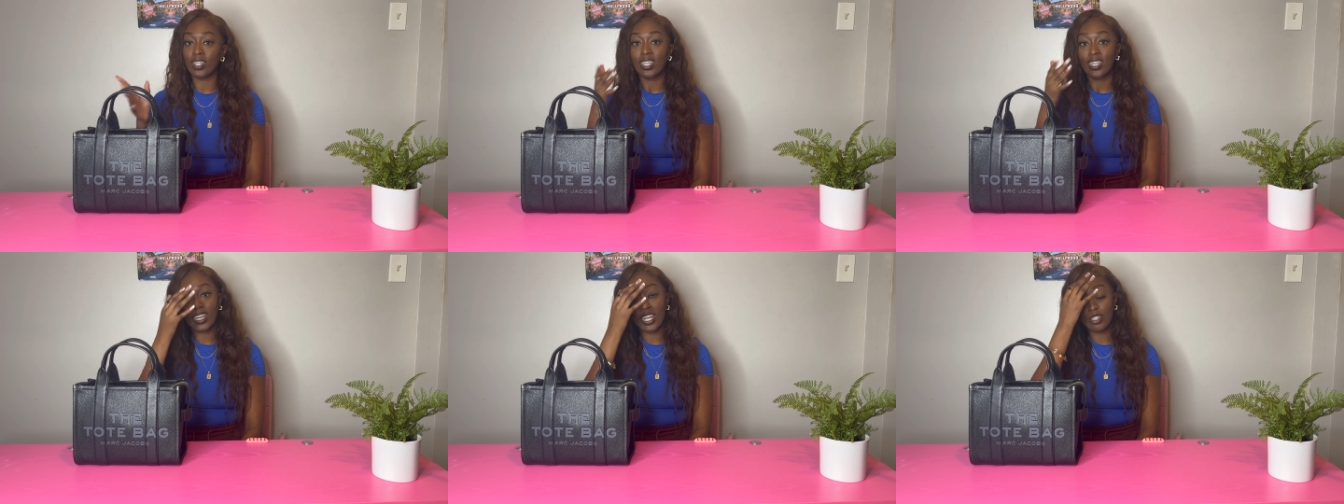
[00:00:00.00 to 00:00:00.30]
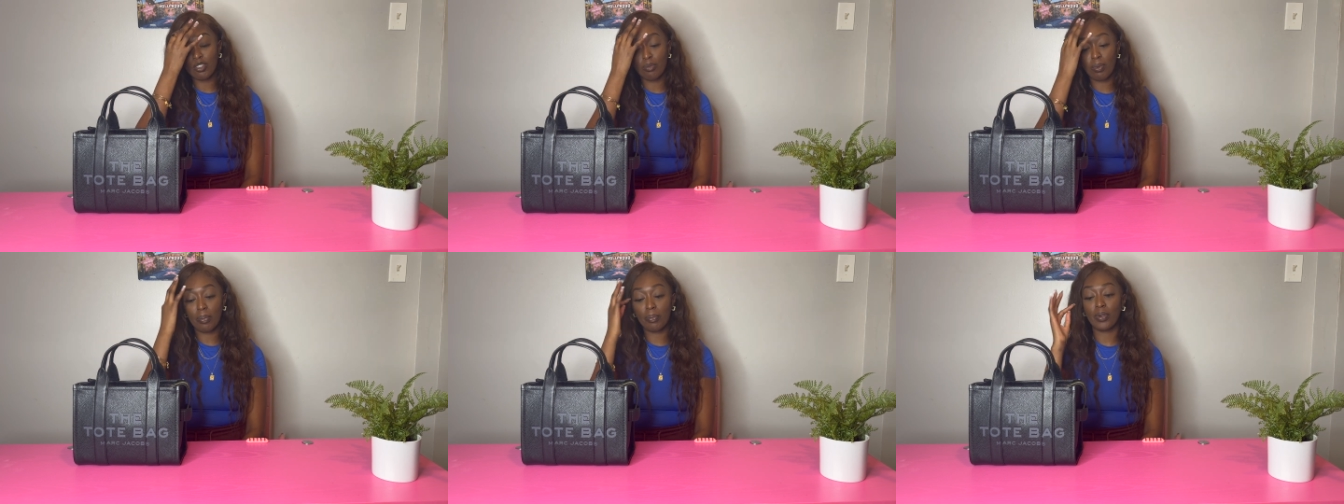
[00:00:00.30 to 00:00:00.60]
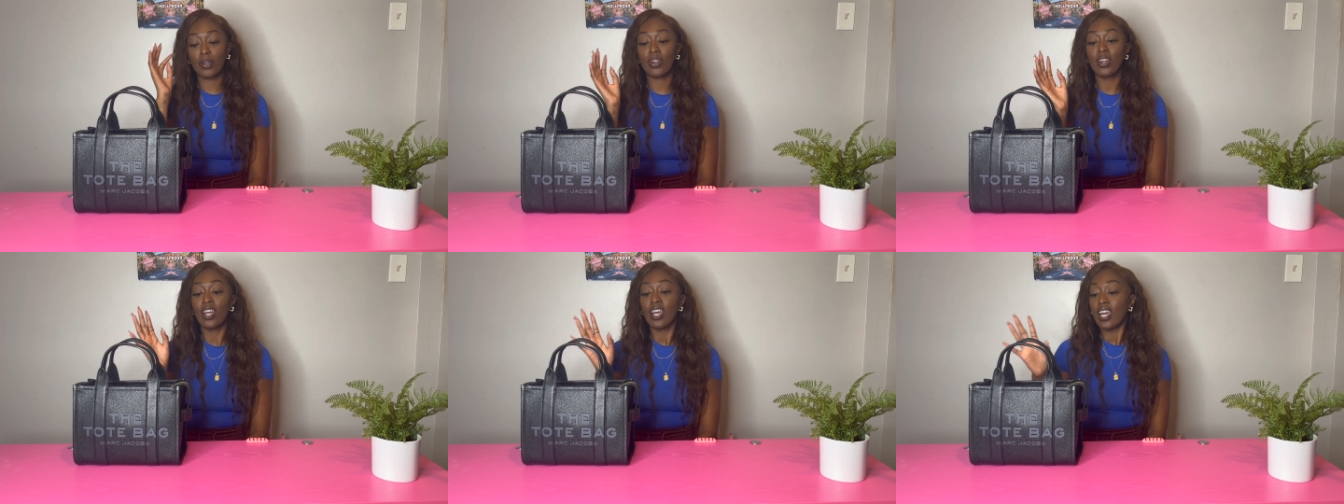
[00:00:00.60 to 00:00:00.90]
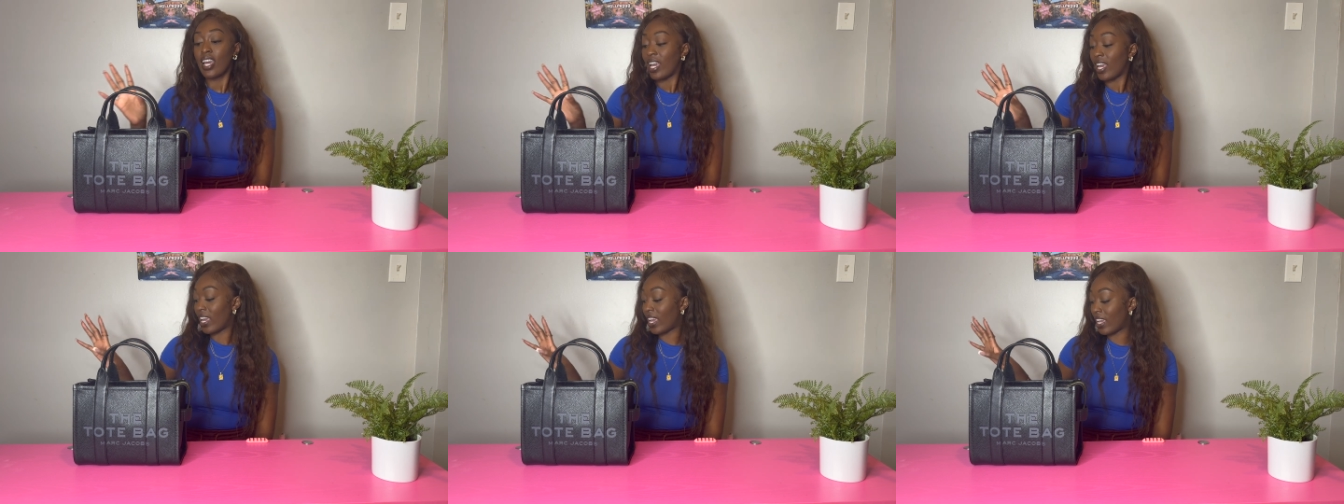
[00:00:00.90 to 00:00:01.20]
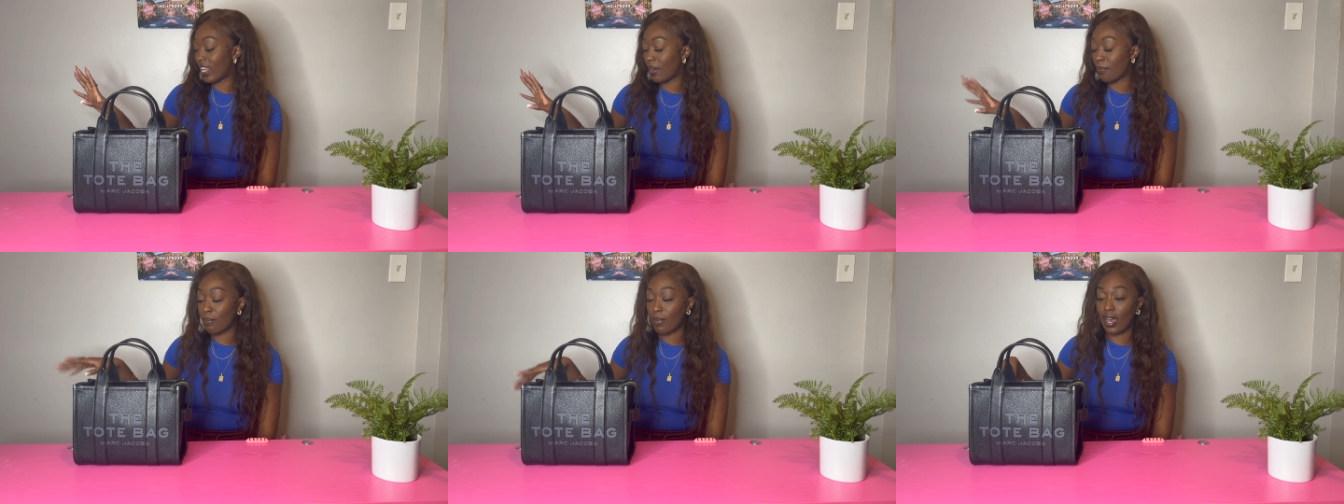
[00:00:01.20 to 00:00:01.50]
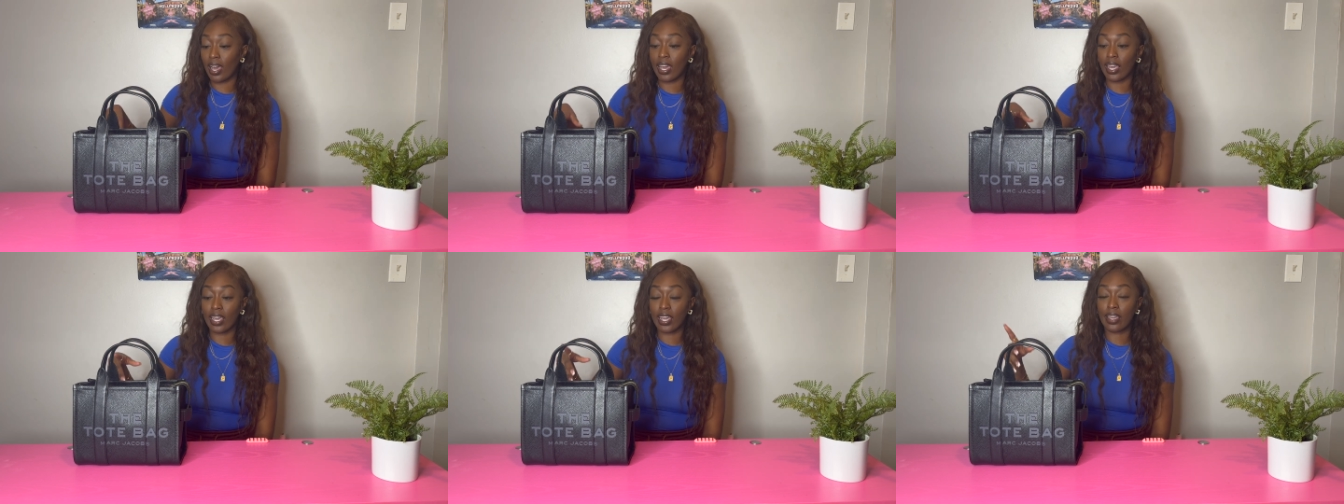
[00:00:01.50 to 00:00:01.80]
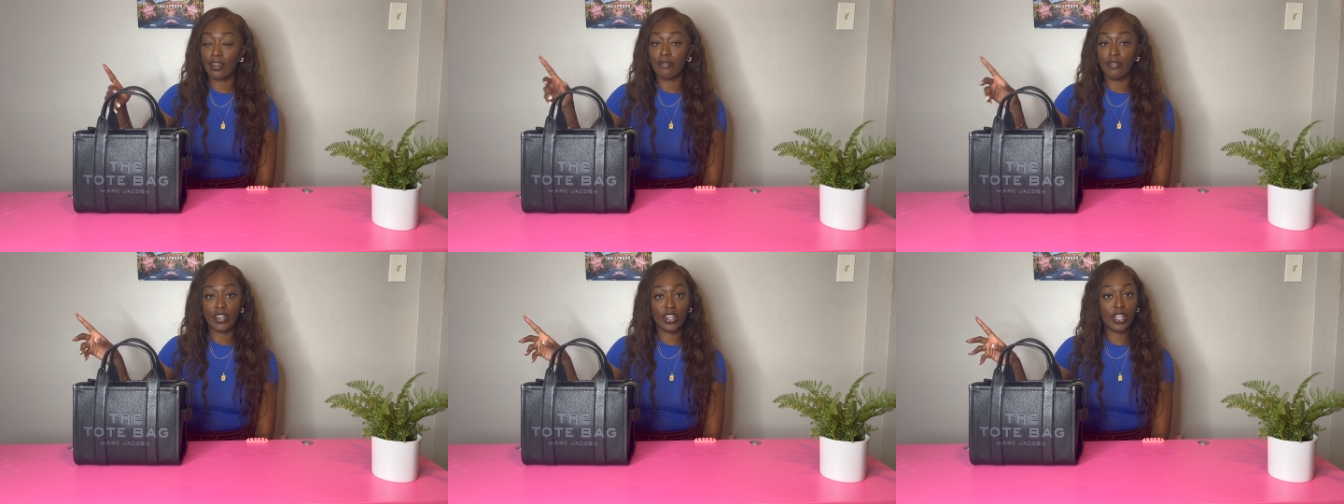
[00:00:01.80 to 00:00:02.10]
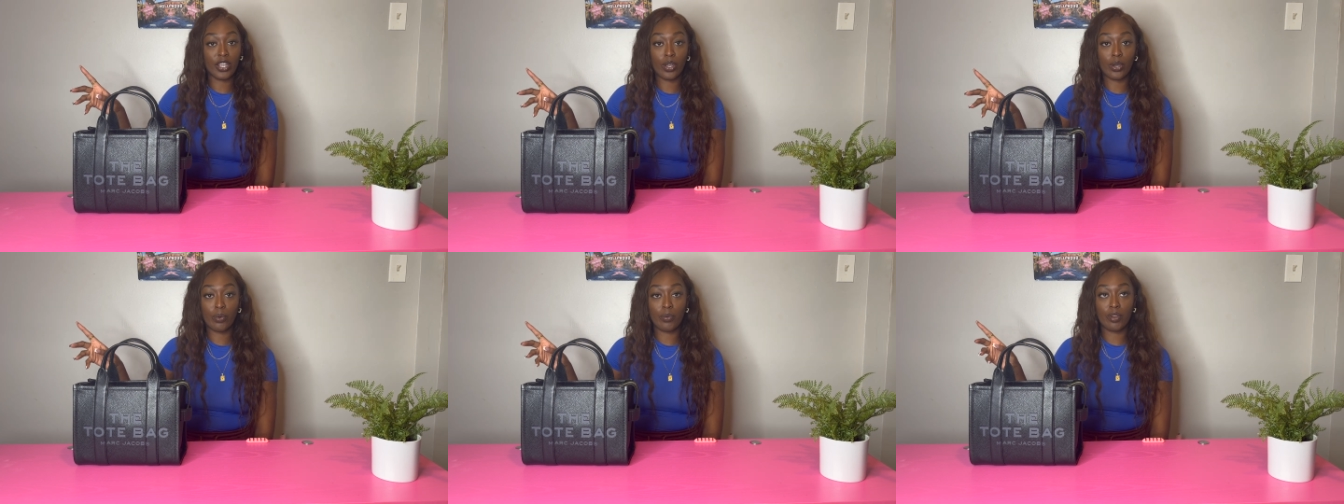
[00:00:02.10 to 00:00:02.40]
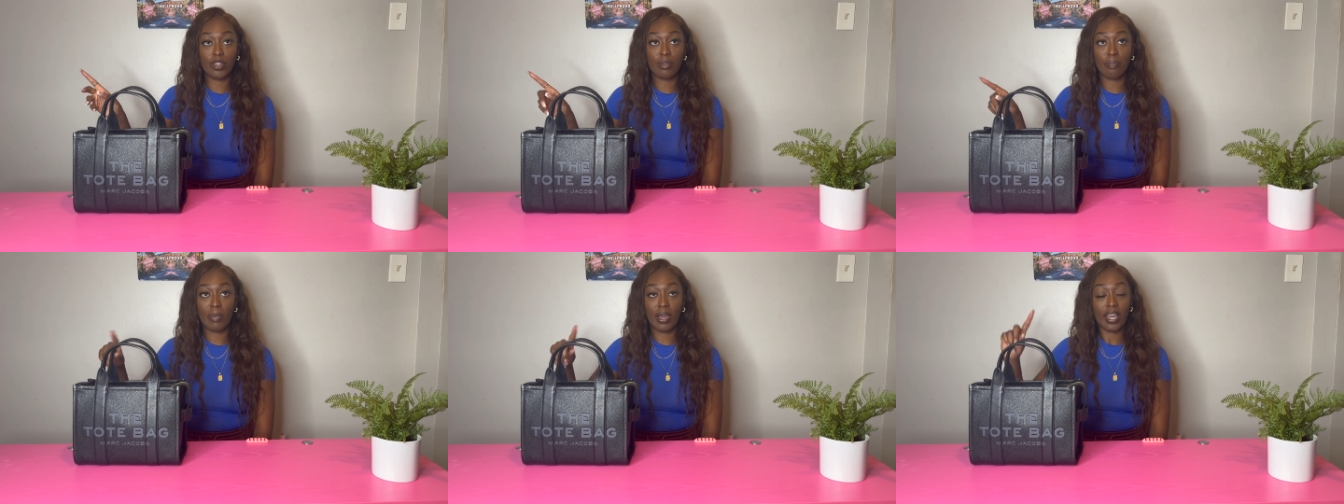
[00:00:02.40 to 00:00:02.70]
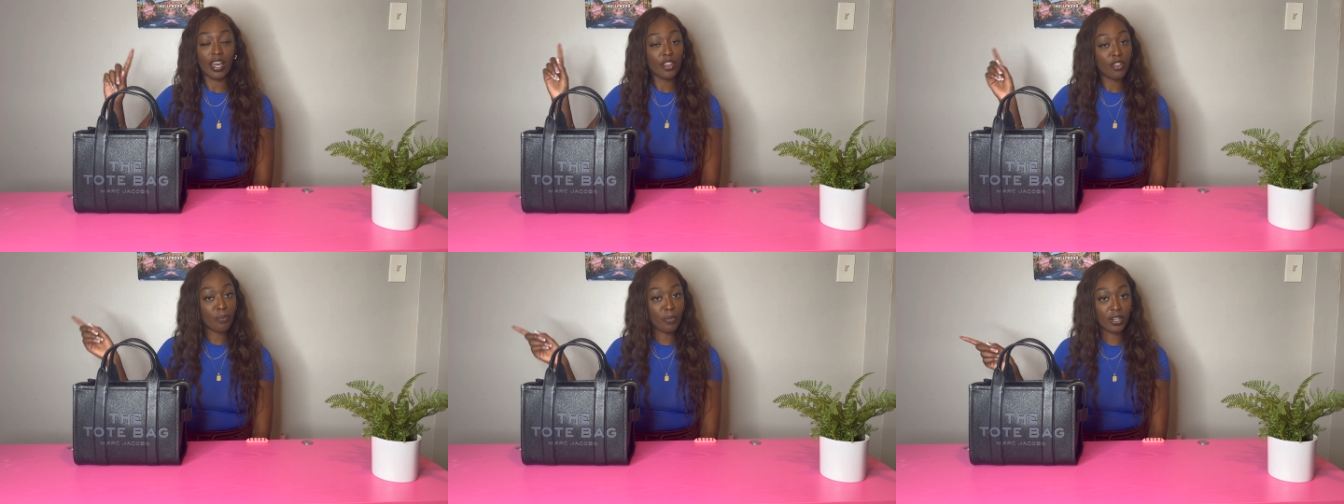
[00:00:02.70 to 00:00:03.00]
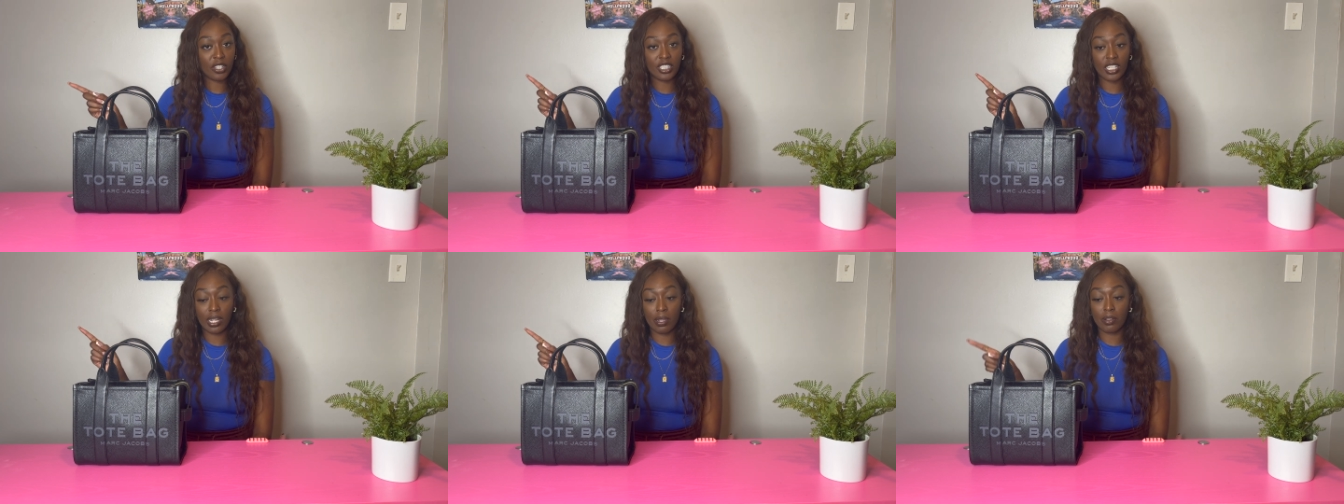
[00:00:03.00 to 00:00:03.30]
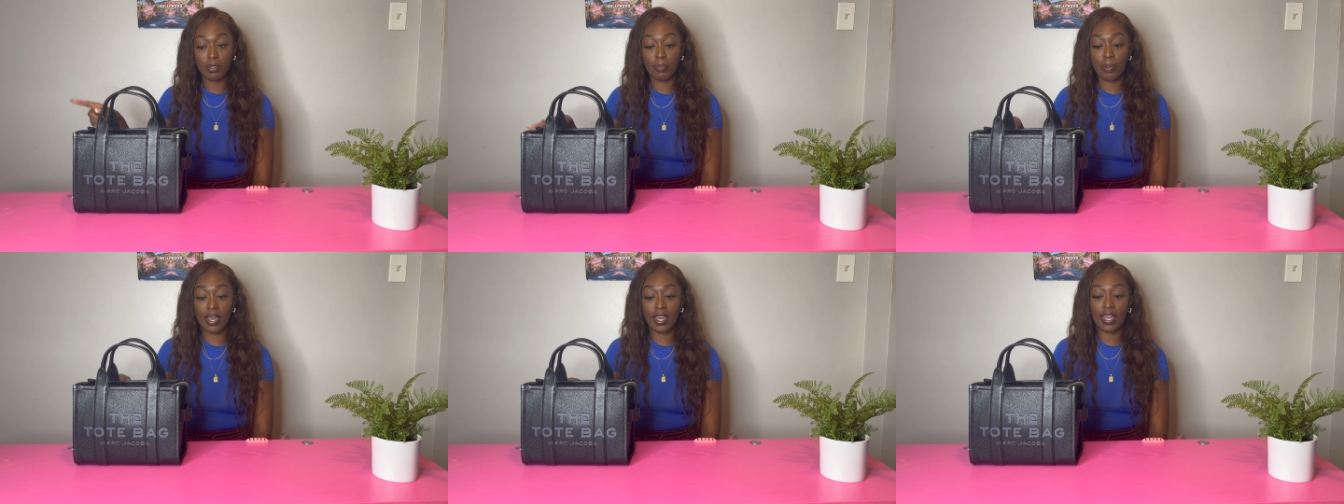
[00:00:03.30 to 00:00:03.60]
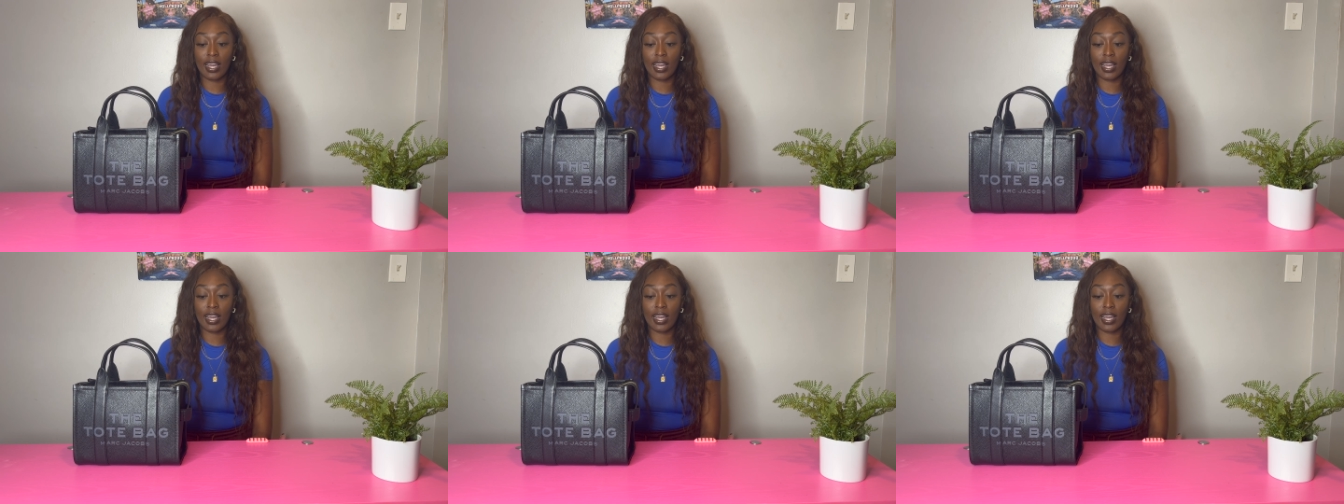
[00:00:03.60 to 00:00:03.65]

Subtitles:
guys remember in my video with my other Marc Jacobs bag,